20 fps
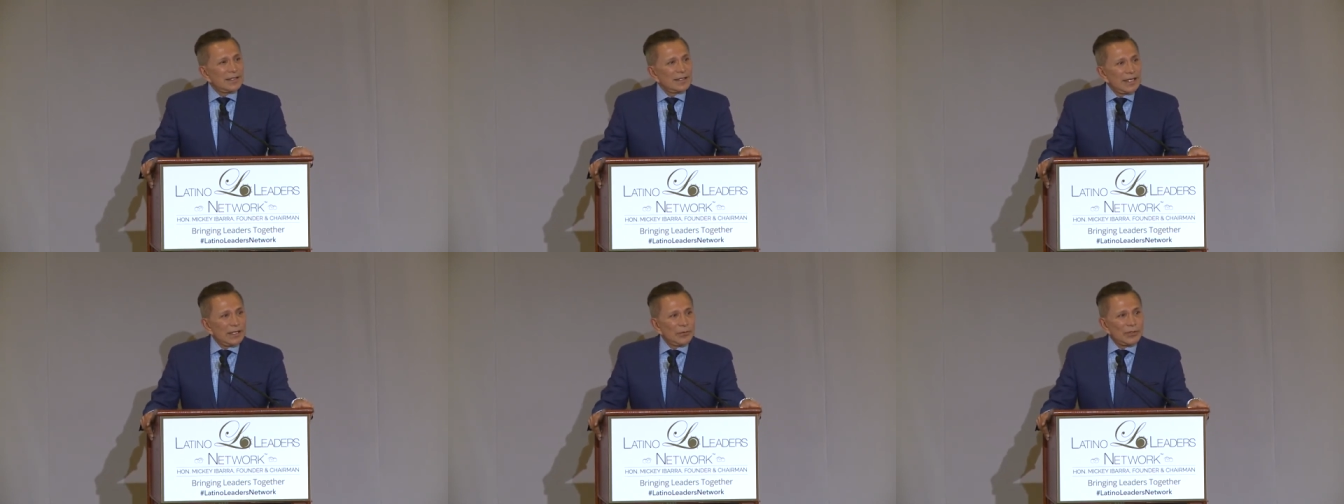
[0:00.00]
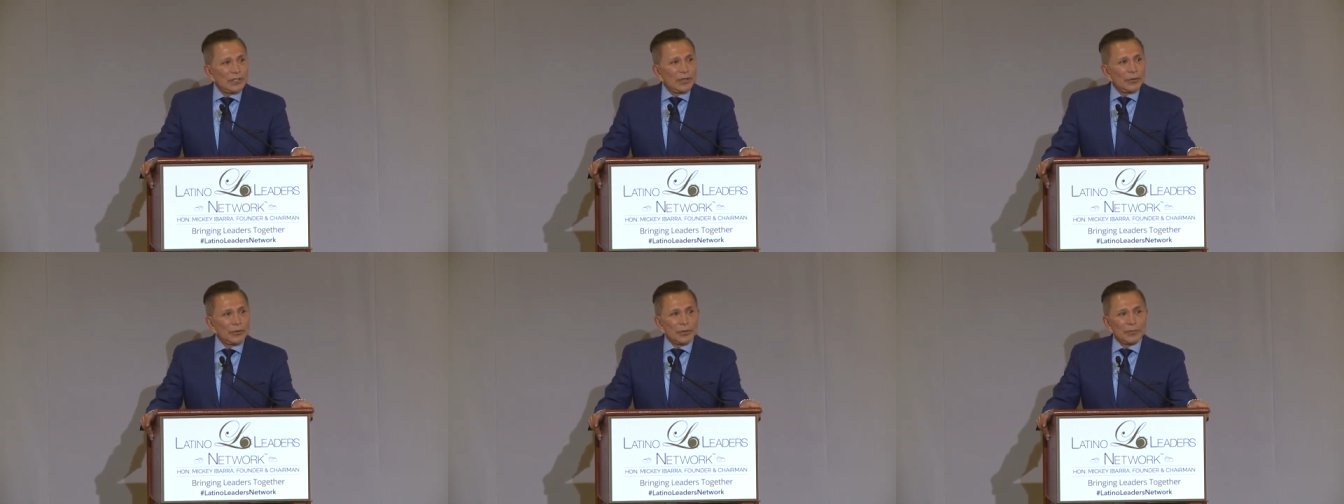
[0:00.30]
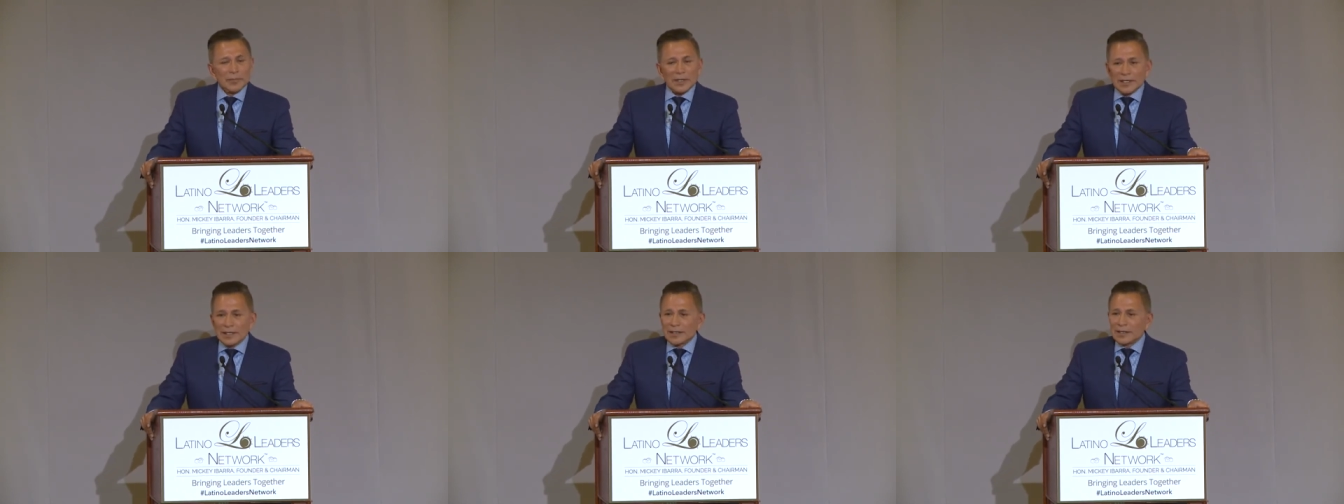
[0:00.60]
they would go to
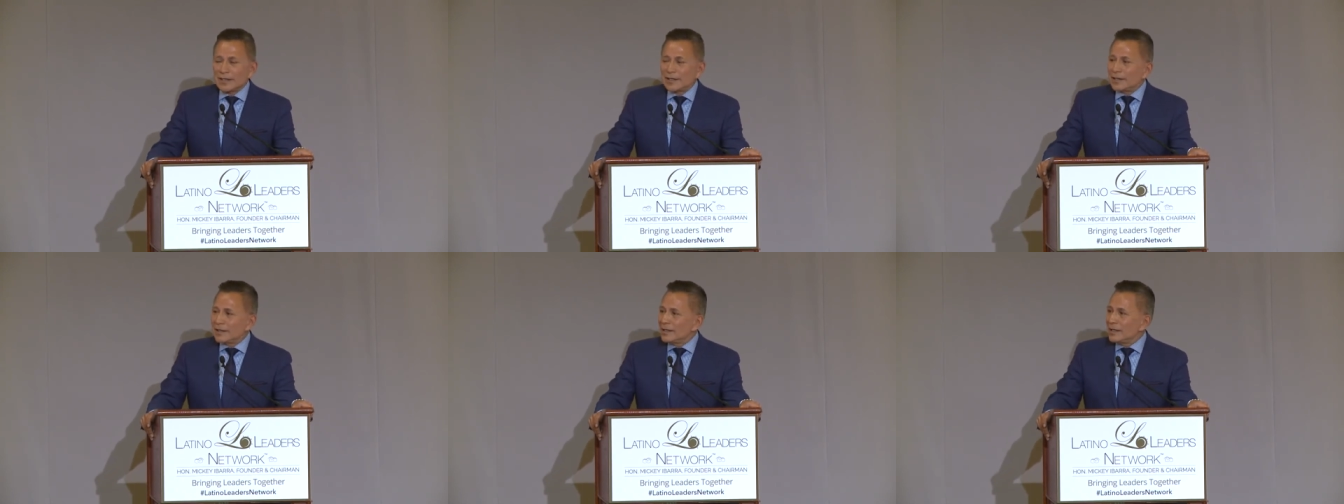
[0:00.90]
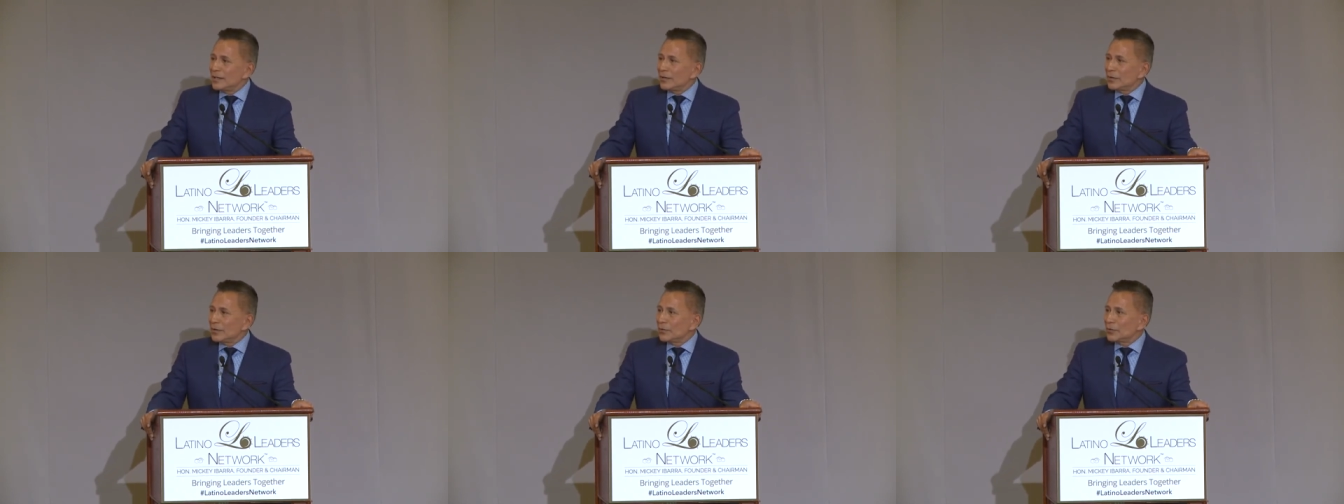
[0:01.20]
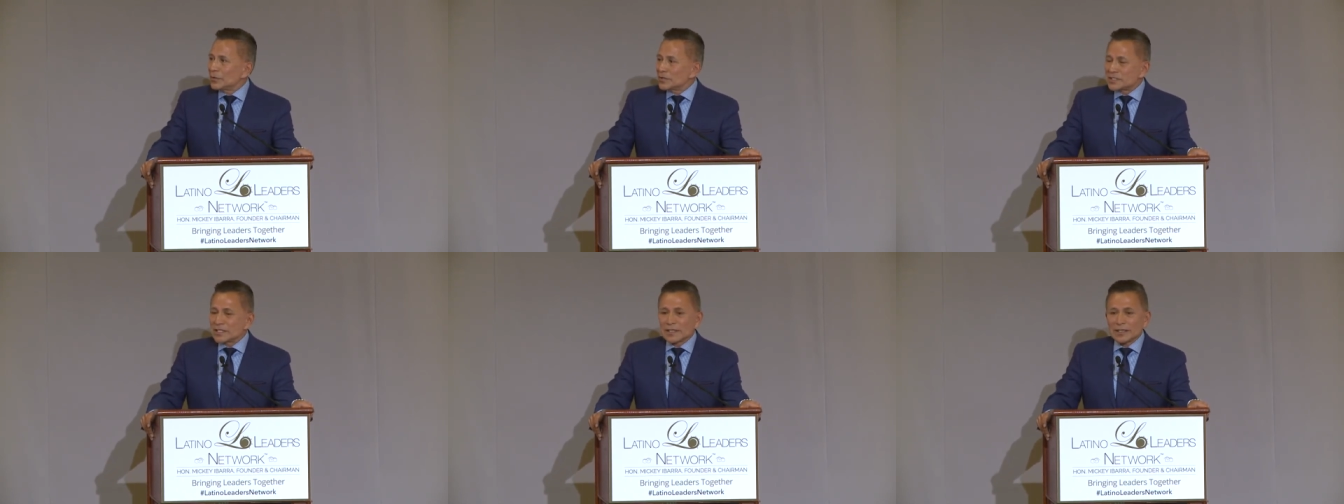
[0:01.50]
Mickey, and he
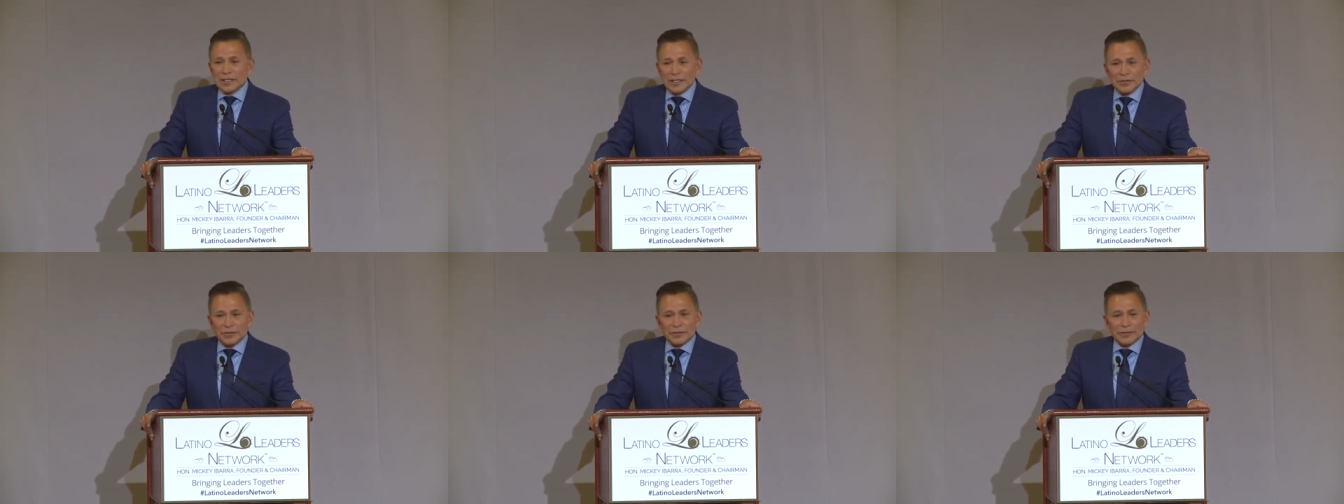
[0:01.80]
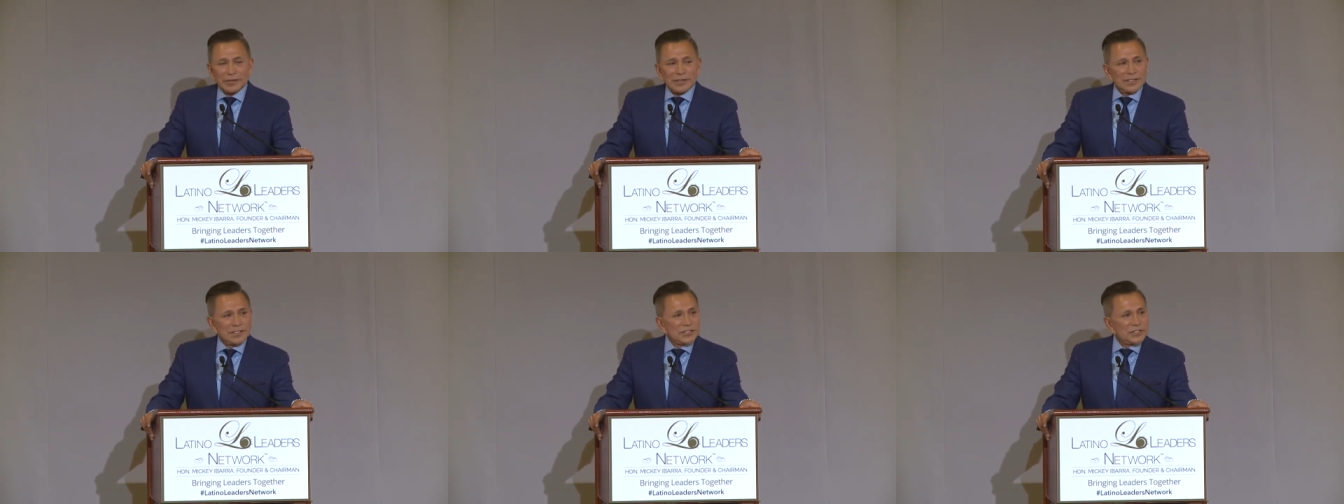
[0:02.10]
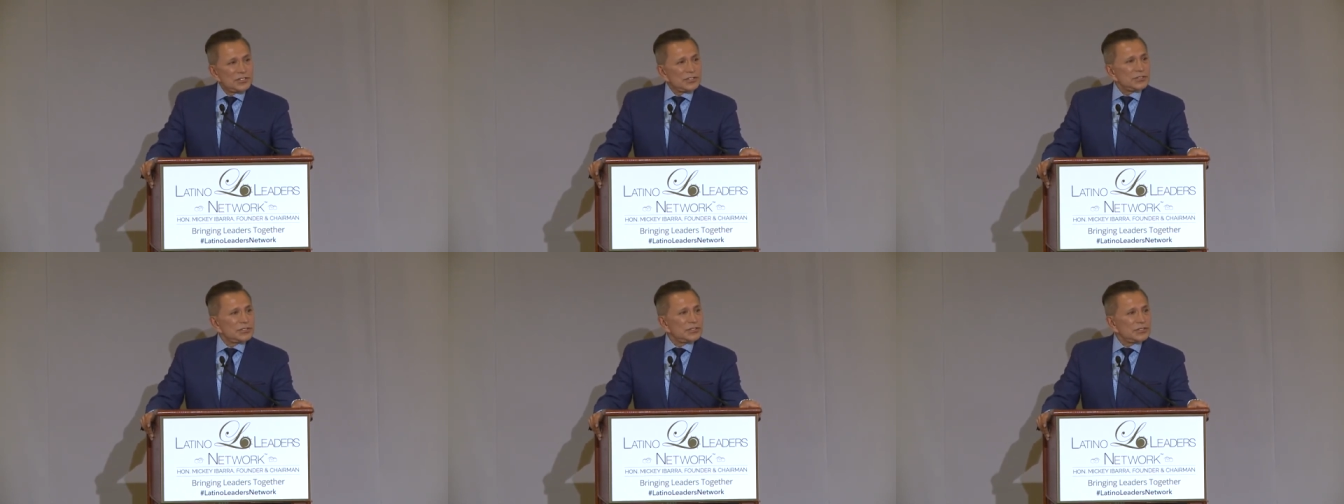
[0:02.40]
was a leader in
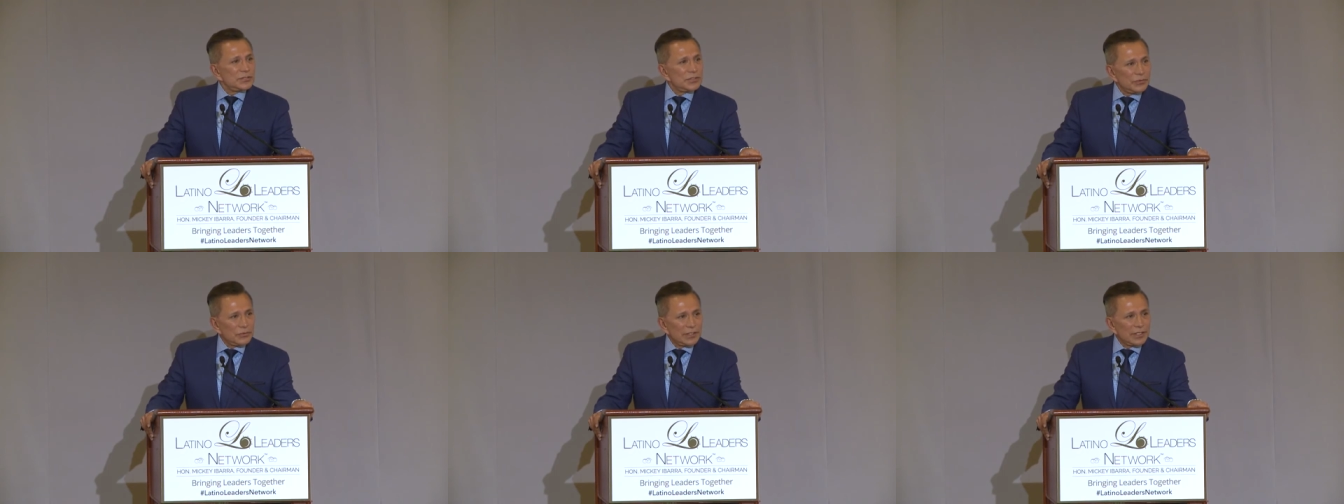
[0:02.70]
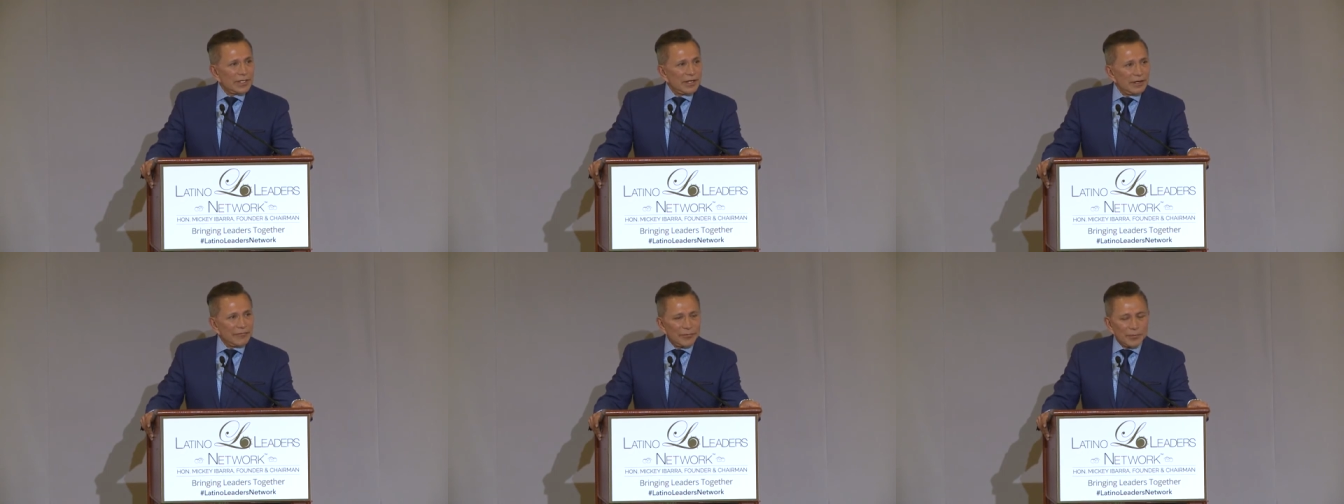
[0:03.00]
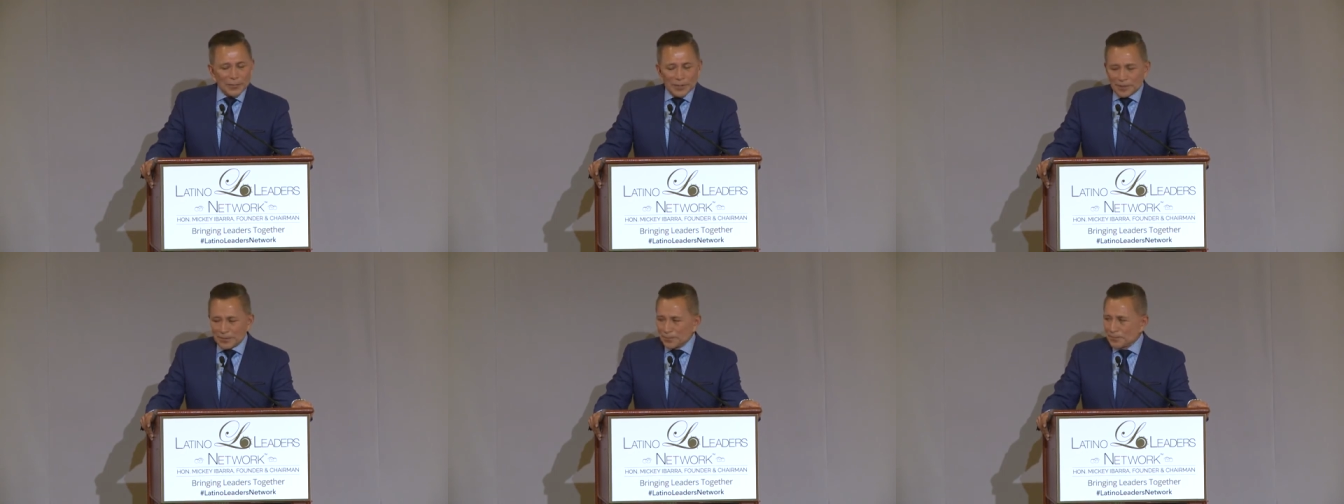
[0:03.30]
student
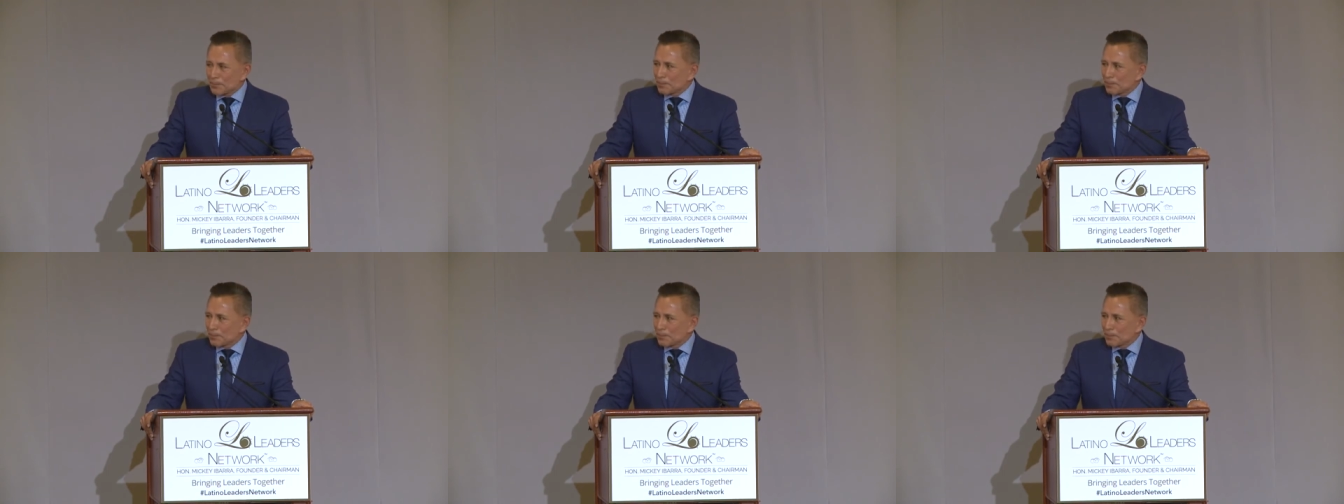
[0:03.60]
government.